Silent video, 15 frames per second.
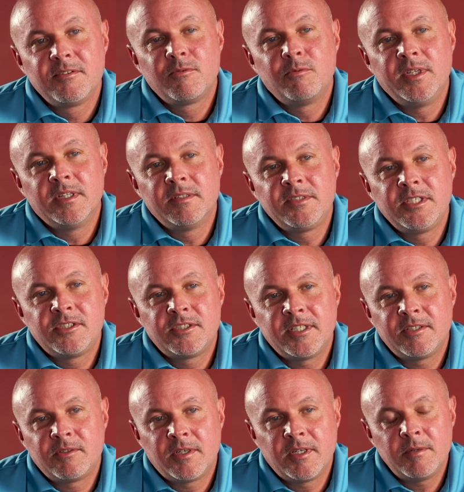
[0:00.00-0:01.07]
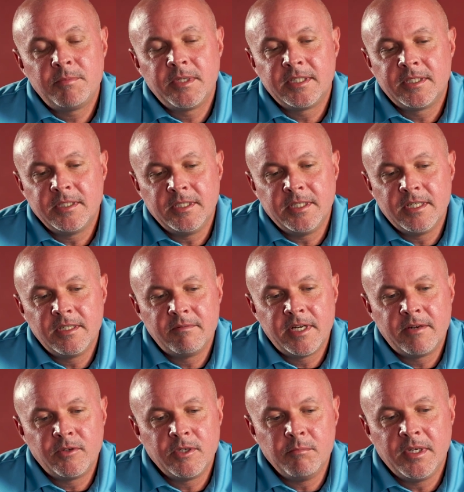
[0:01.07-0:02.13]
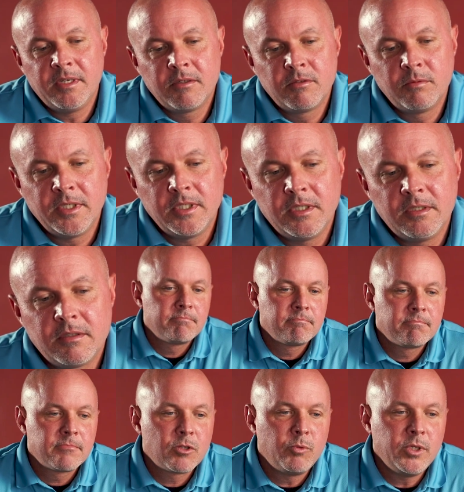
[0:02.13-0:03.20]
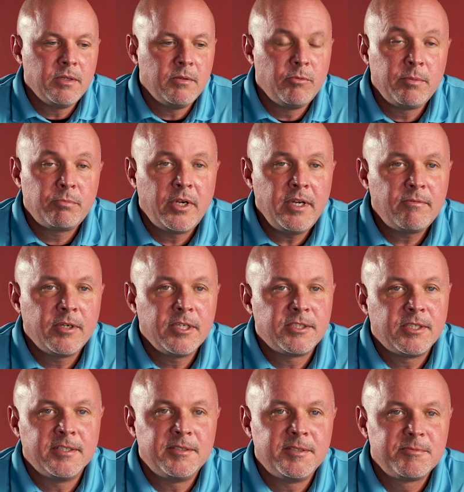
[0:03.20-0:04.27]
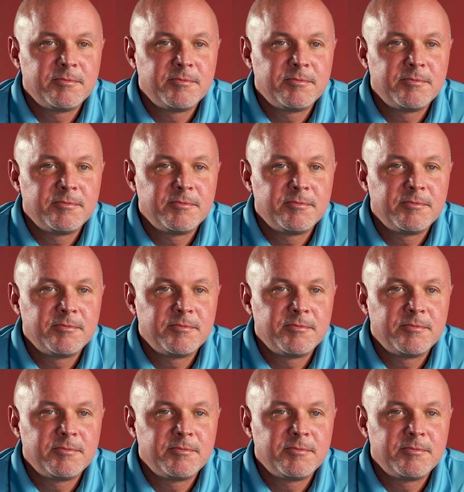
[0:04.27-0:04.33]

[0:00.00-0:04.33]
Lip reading: We lift each other up at the end of every meal. We pray for each other.